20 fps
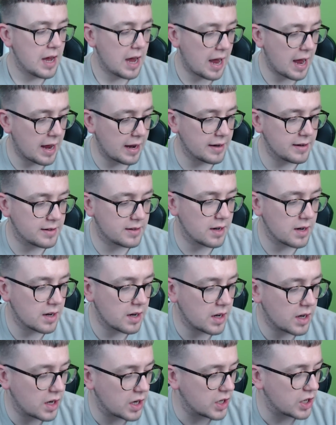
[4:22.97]
and
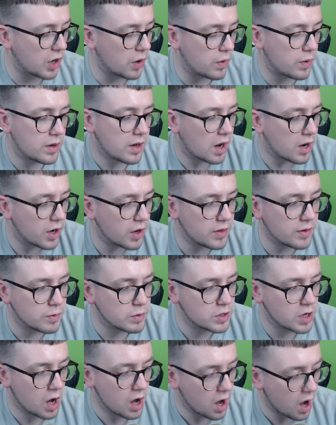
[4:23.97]
you know, I know there
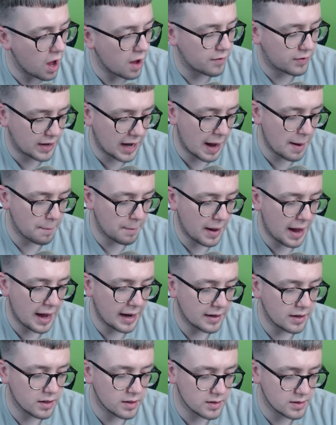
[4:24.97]
was a lot of Camp
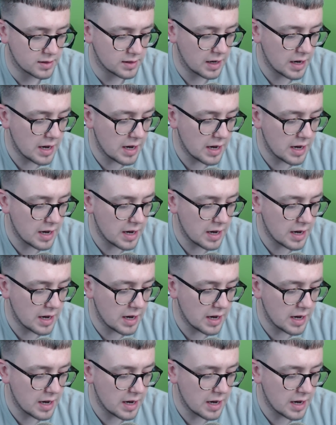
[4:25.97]
haters,